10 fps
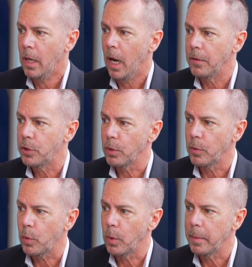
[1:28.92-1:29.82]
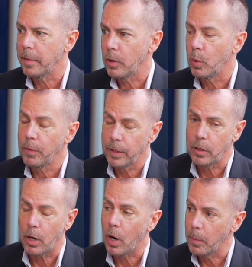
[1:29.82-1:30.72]
of silver
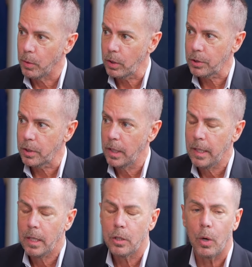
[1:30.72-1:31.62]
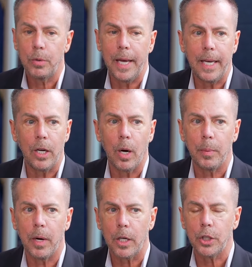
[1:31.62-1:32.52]
equivalent on our books. So taking our
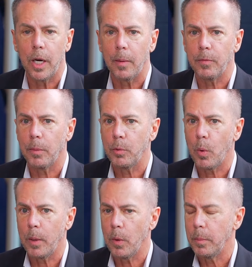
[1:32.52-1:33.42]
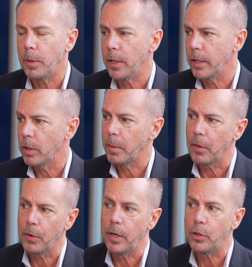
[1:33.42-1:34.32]
production up from 21 million to
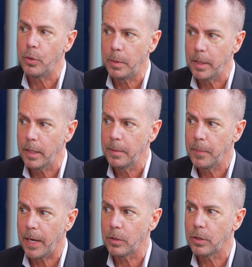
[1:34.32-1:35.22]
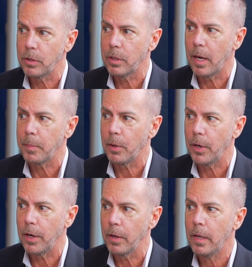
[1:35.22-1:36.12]
about 32 million ounces
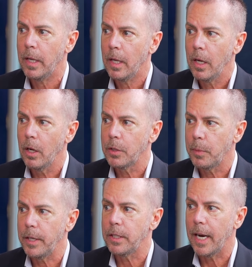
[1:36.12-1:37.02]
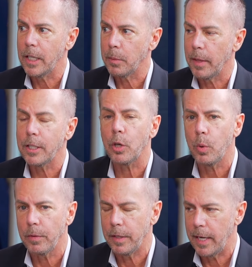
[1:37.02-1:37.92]
per year, it's pretty sizable. That's
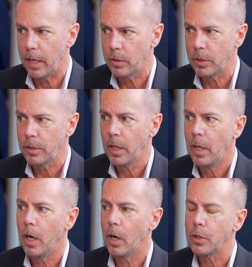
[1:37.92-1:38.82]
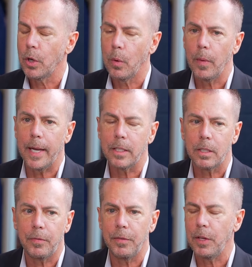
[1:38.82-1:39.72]
equivalent ounces. So
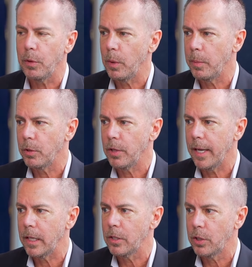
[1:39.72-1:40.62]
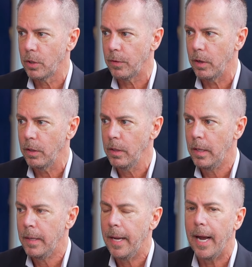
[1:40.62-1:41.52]
that's 53% silver
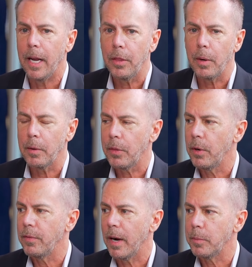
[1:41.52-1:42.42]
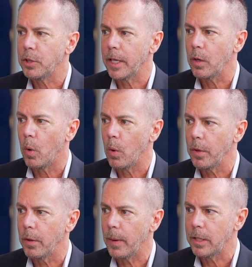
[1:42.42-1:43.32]
and 35%
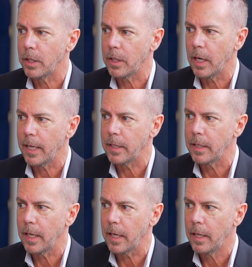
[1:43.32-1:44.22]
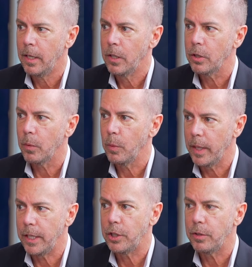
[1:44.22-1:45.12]
gold, and the rest is in lead and zinc. So it
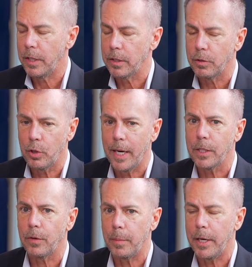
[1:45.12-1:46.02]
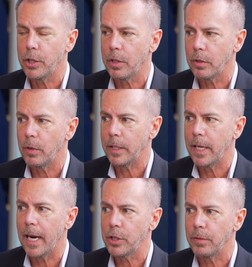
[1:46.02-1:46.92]
really is a transformational
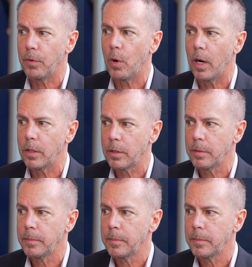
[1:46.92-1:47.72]
transaction for us.